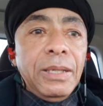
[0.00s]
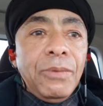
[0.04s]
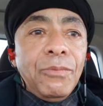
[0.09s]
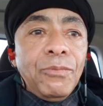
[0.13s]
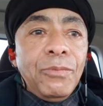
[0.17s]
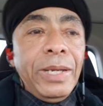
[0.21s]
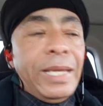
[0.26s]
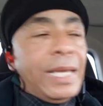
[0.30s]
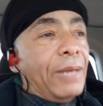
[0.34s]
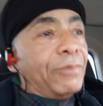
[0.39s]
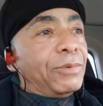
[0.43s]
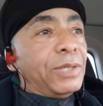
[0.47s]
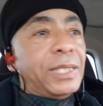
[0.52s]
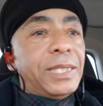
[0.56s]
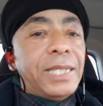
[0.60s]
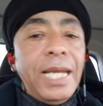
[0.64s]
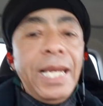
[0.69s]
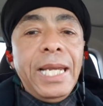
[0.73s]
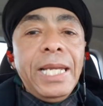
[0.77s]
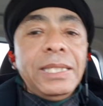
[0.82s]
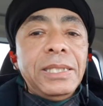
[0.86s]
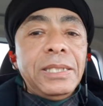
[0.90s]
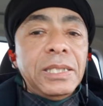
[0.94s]
We have to
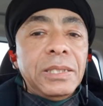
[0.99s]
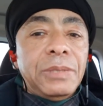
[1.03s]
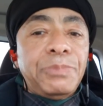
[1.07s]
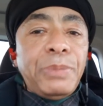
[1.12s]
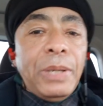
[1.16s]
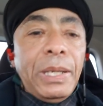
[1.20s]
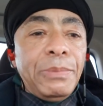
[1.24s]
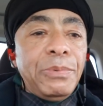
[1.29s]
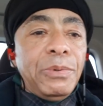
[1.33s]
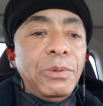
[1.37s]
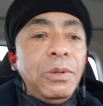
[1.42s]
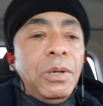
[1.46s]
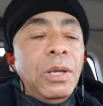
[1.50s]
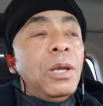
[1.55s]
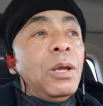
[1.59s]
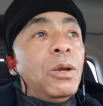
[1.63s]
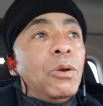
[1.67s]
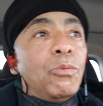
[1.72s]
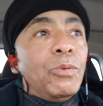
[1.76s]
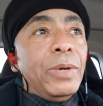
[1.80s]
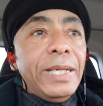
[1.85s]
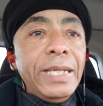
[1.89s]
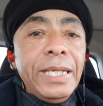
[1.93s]
change this, people.
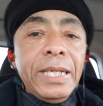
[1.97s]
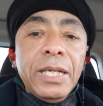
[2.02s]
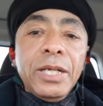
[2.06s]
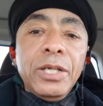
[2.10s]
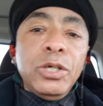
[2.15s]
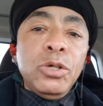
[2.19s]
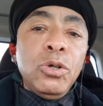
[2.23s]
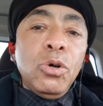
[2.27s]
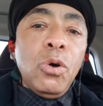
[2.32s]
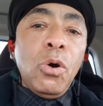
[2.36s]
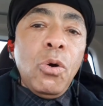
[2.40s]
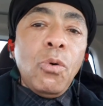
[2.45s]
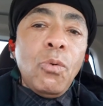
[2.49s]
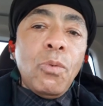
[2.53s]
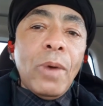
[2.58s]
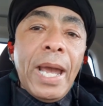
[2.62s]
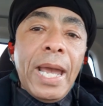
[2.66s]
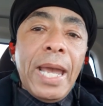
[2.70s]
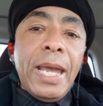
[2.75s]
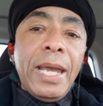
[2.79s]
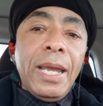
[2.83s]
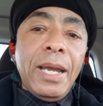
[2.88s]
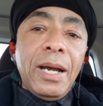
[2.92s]
We need a new
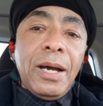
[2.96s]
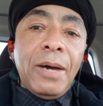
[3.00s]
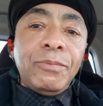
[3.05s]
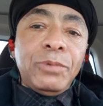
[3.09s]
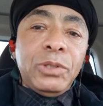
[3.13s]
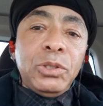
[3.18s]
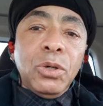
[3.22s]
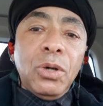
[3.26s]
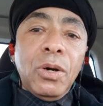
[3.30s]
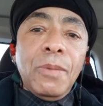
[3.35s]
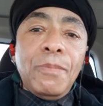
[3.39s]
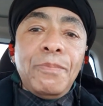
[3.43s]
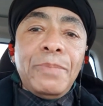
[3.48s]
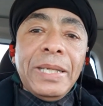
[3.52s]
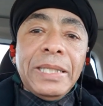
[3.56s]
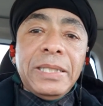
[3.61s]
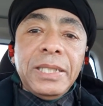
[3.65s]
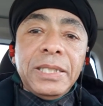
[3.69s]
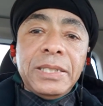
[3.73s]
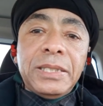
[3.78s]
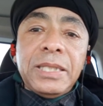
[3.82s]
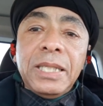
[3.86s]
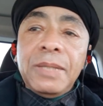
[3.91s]
way of doing
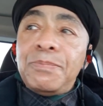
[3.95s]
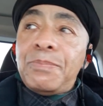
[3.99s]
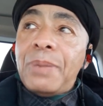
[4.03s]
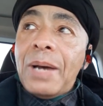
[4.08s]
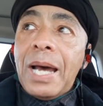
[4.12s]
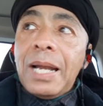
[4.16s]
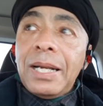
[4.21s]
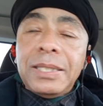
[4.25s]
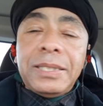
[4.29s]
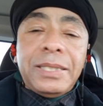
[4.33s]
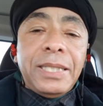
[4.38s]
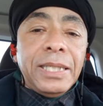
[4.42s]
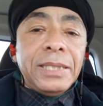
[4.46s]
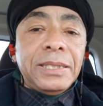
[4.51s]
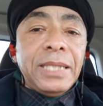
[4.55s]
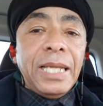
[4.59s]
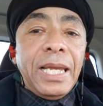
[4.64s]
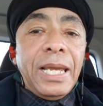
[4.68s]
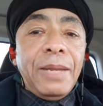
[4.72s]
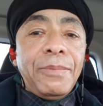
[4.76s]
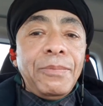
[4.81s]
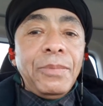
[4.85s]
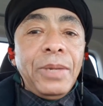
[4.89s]
business in politics
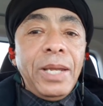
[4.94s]
and